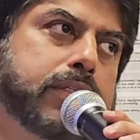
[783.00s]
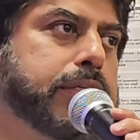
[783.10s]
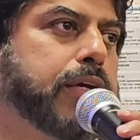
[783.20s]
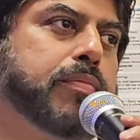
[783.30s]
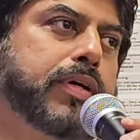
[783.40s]
It's the
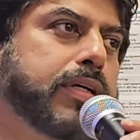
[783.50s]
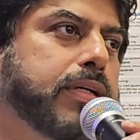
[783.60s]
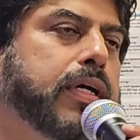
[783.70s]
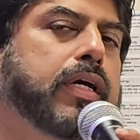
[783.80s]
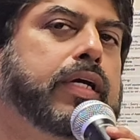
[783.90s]
same.
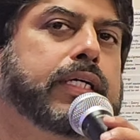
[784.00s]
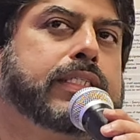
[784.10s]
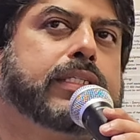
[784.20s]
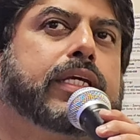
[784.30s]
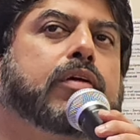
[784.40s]

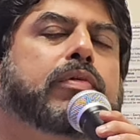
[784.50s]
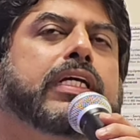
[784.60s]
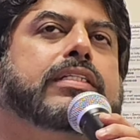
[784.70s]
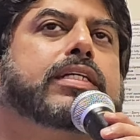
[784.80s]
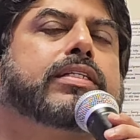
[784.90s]
It's the
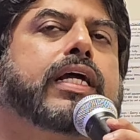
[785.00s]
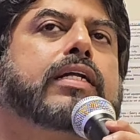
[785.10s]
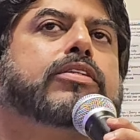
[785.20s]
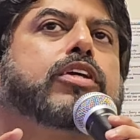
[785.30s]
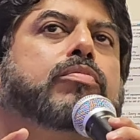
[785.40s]
same. It's just
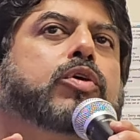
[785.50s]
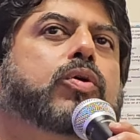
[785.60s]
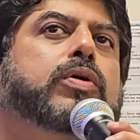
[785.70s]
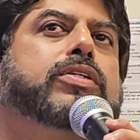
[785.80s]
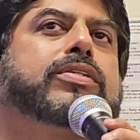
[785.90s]
that some
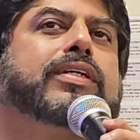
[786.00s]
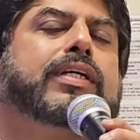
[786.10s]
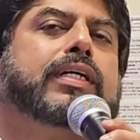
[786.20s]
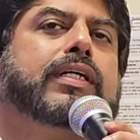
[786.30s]
courts,